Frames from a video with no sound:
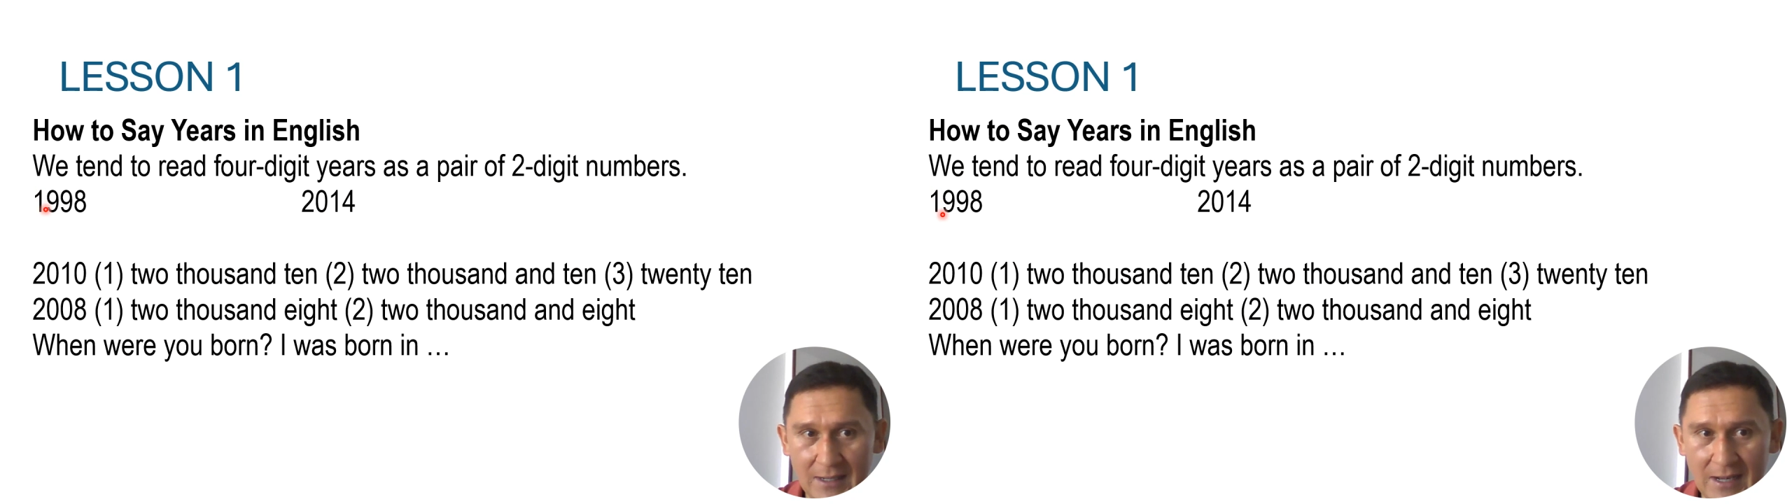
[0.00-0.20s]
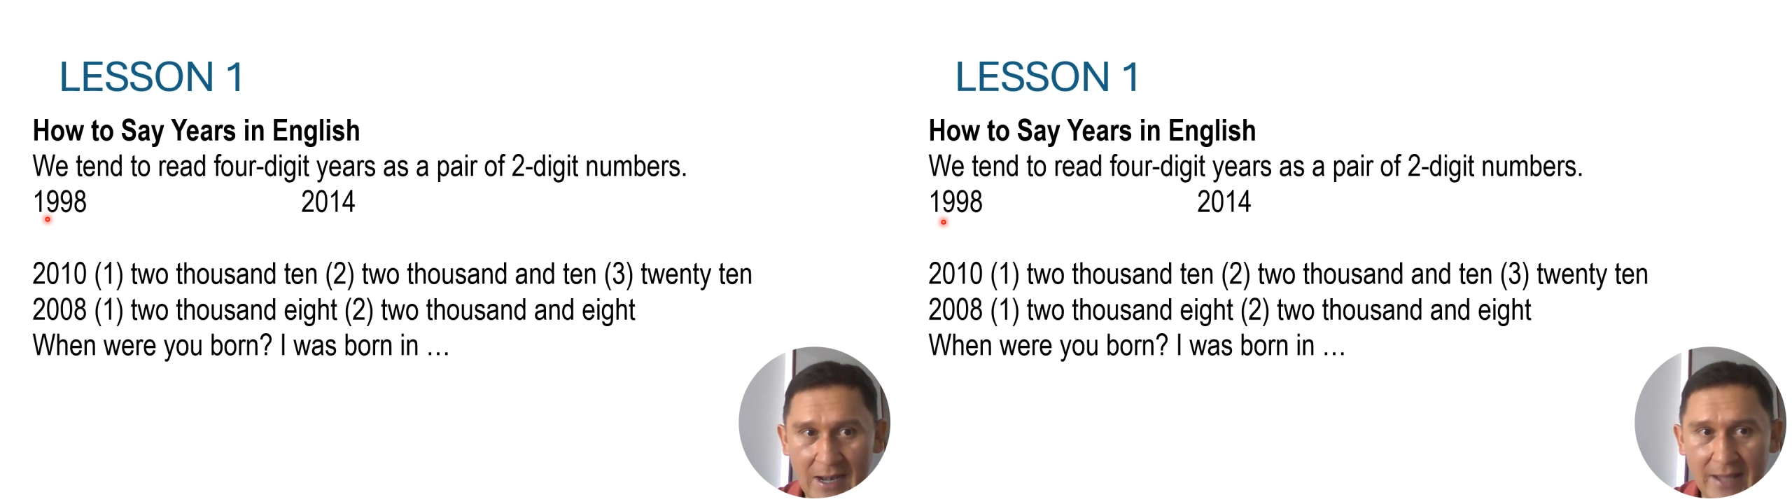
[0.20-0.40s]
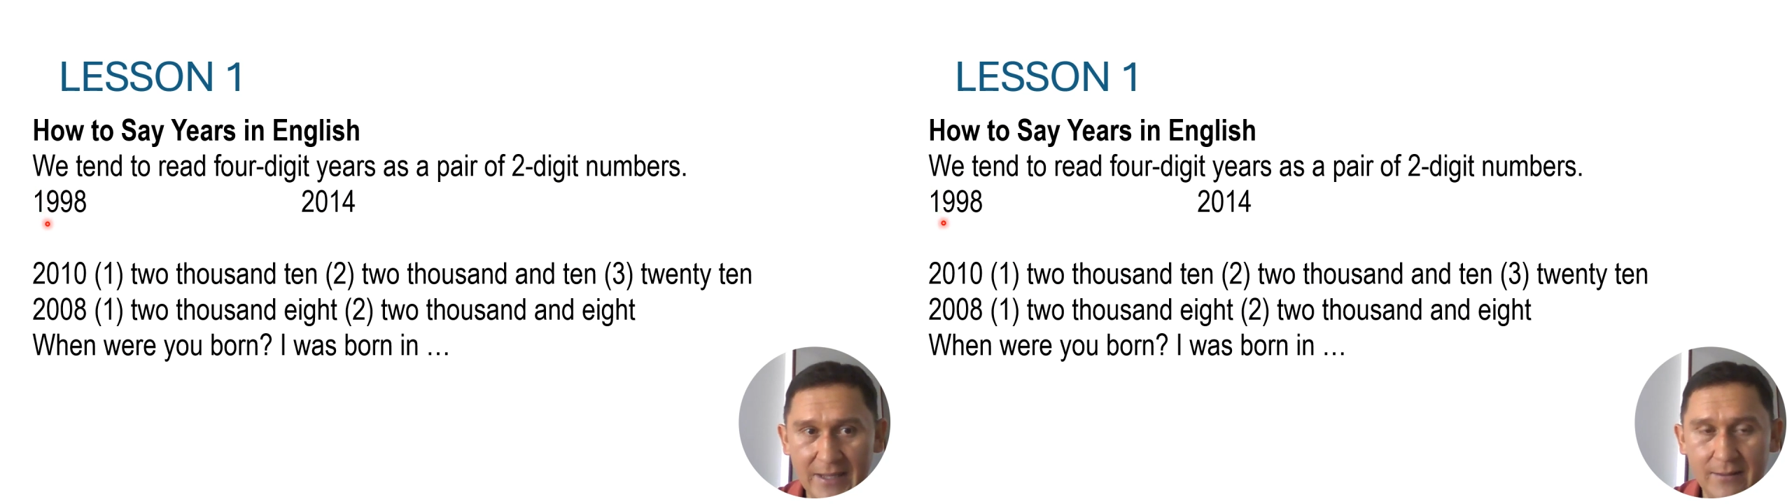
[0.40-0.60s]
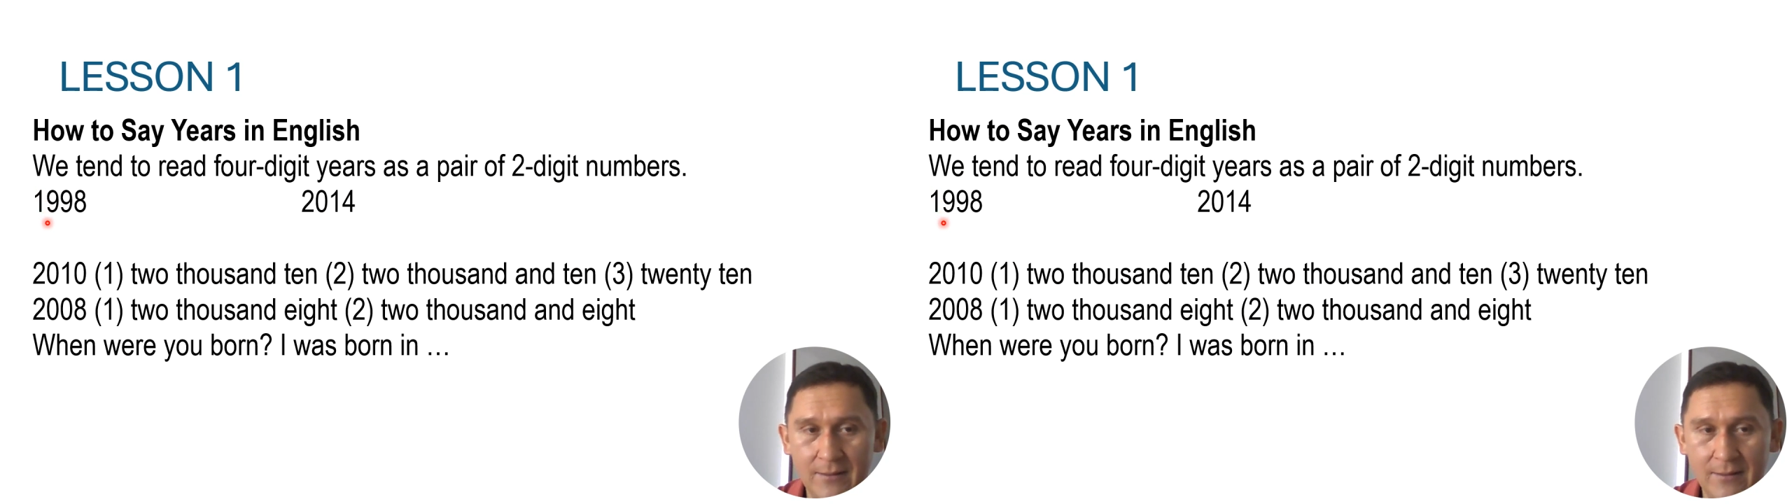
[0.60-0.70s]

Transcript: like